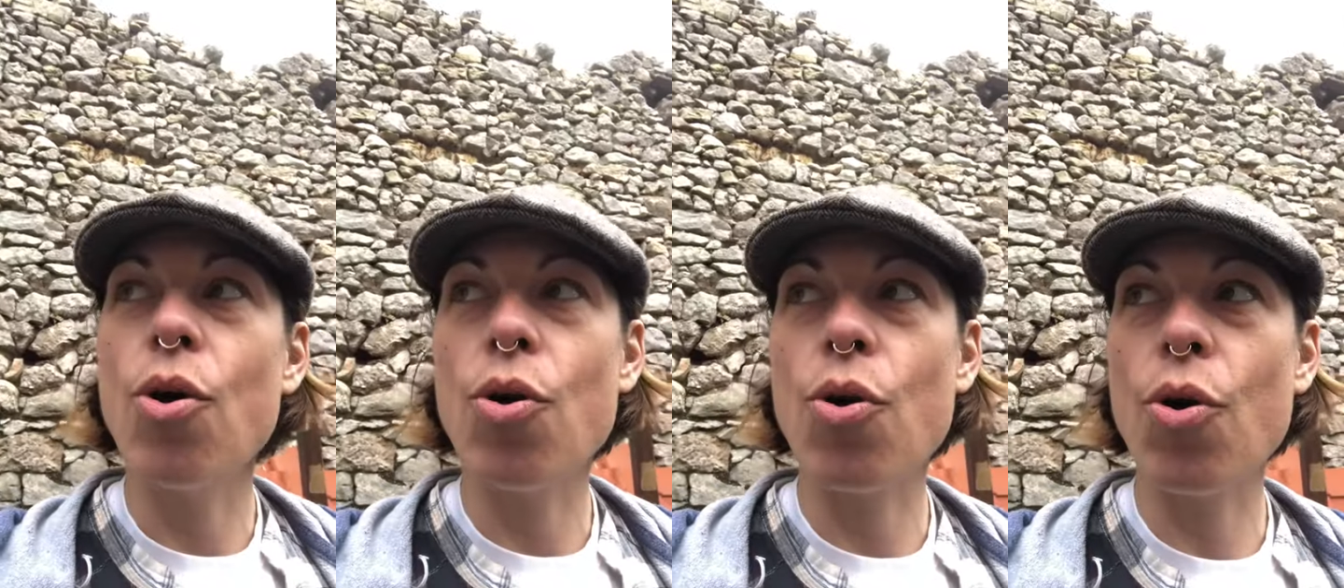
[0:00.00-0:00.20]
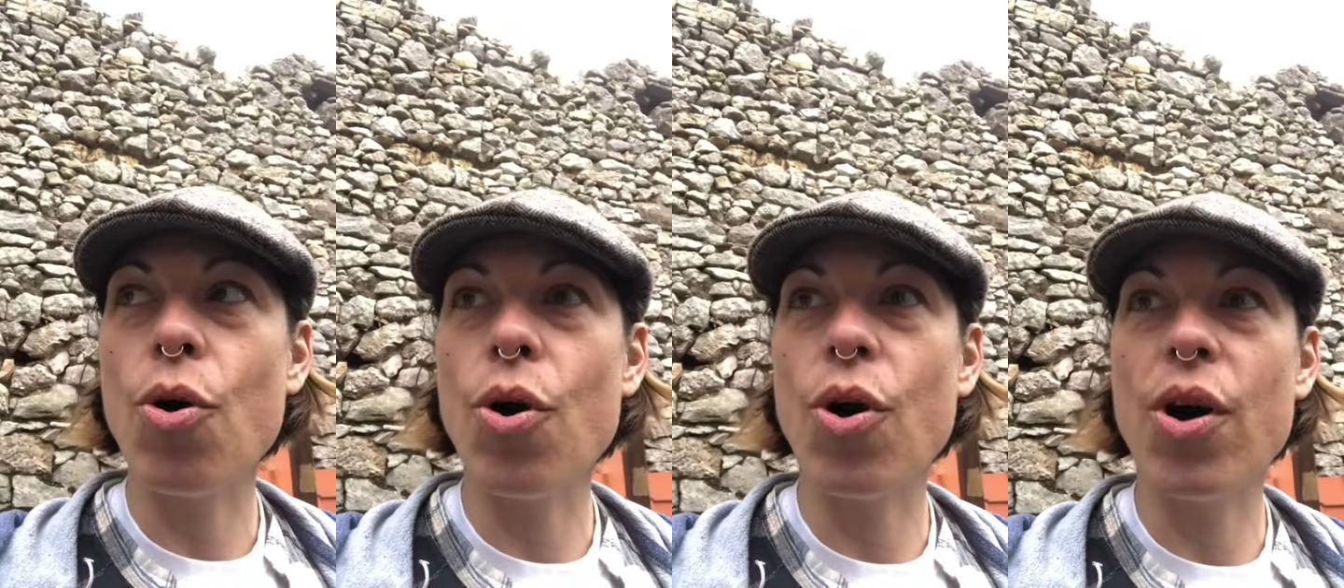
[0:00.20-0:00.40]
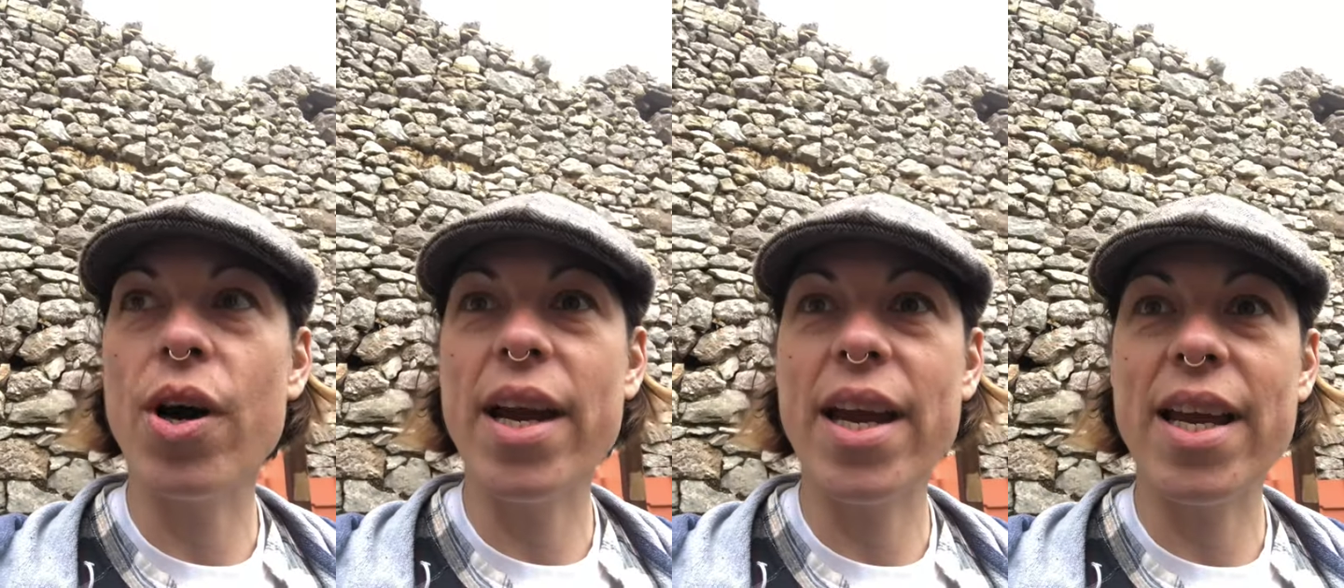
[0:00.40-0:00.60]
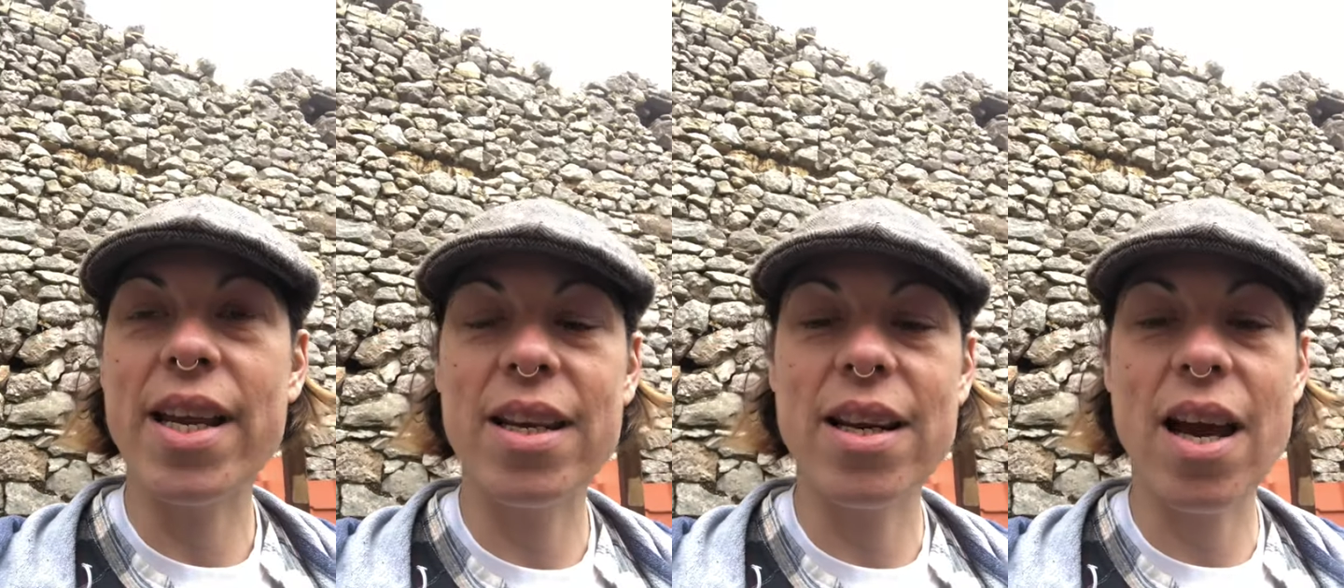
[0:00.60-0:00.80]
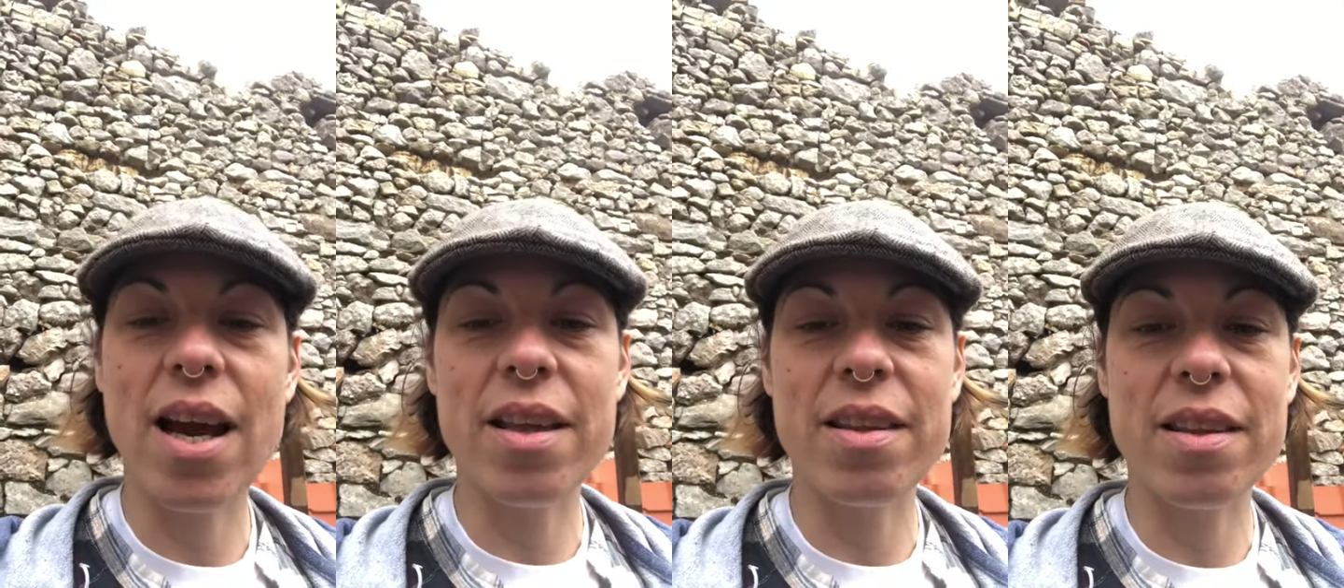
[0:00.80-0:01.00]
or
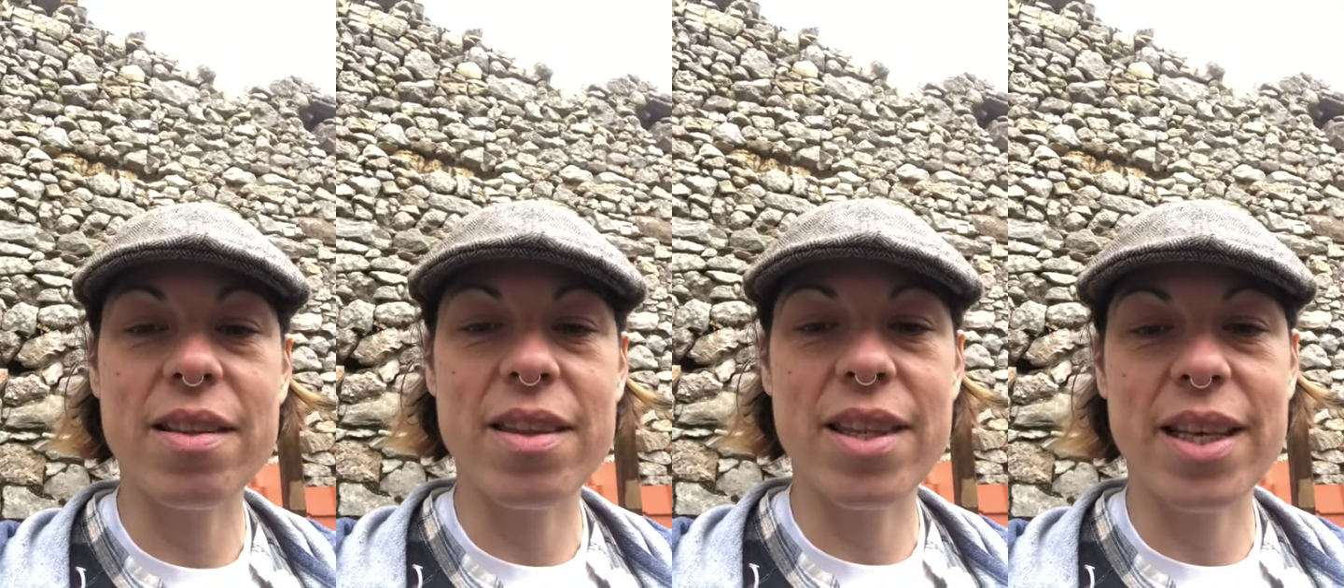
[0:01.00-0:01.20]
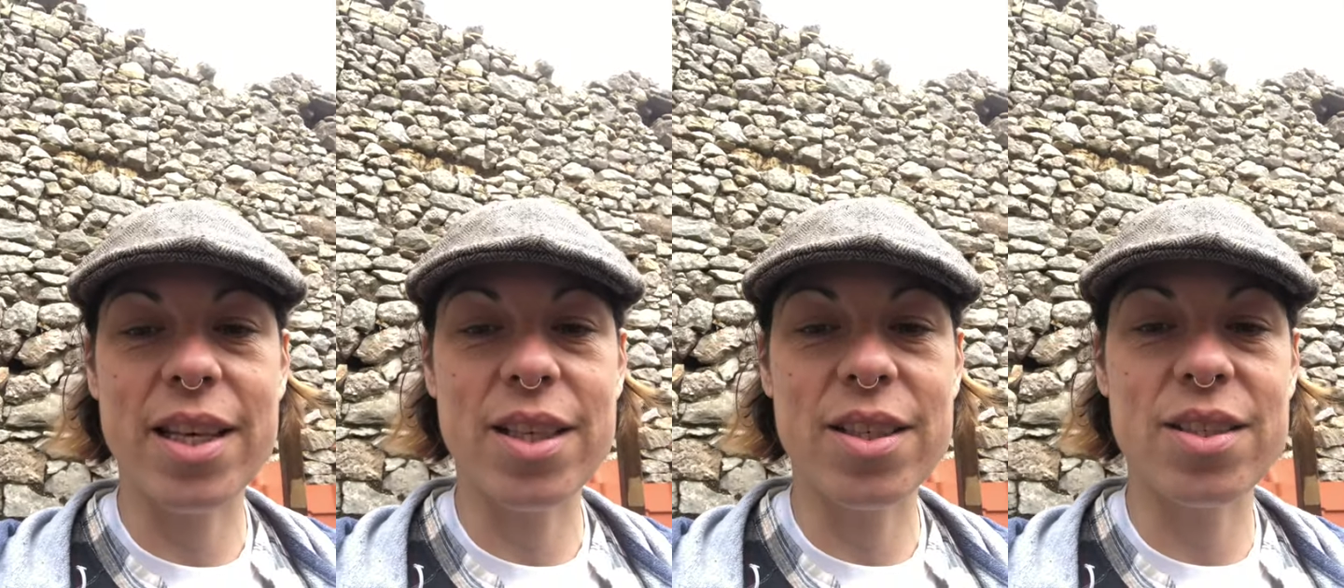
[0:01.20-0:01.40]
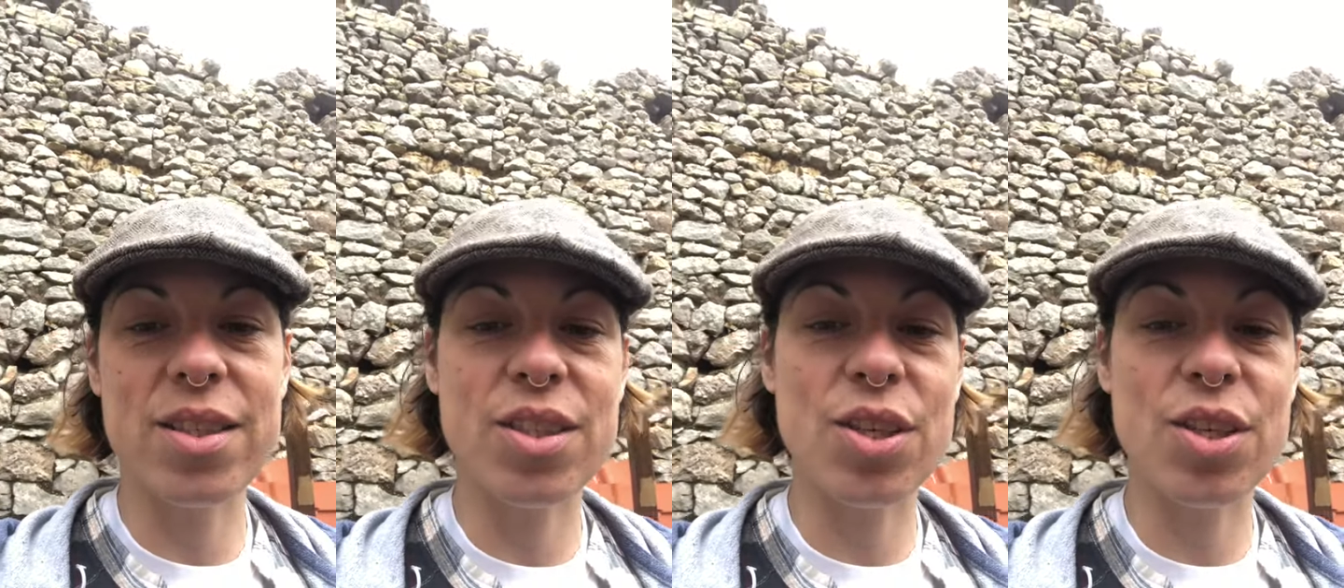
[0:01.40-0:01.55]
in other things